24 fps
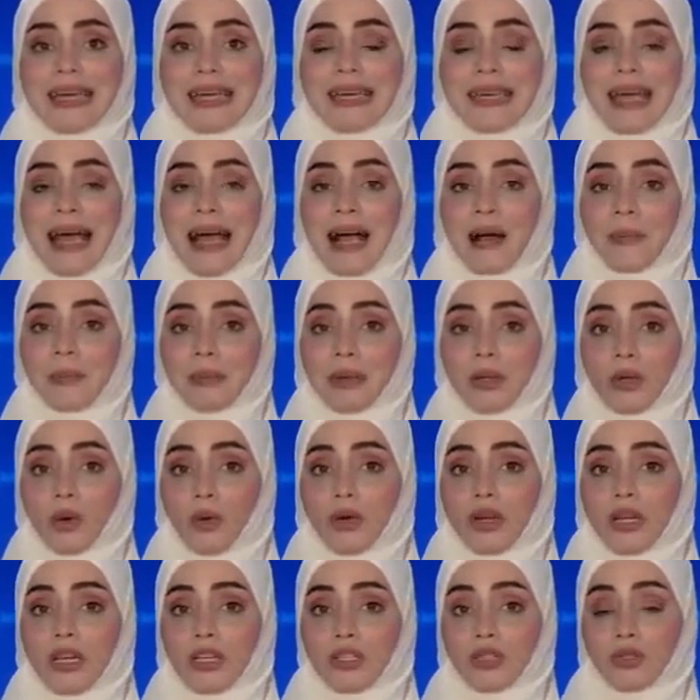a camp
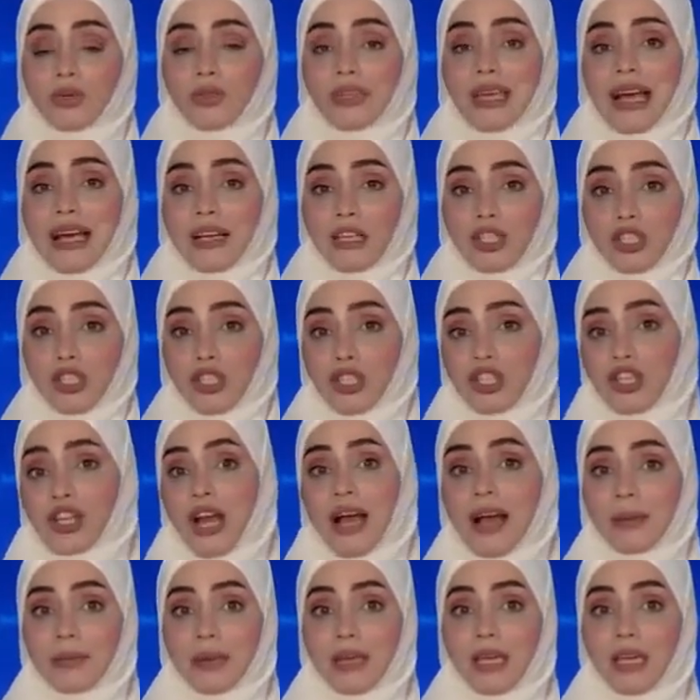belonging to the Hashd
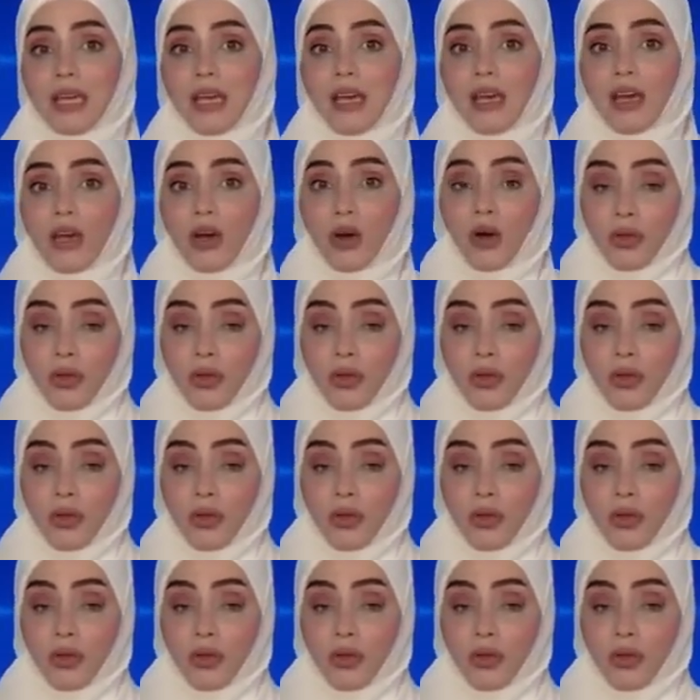al-Shabi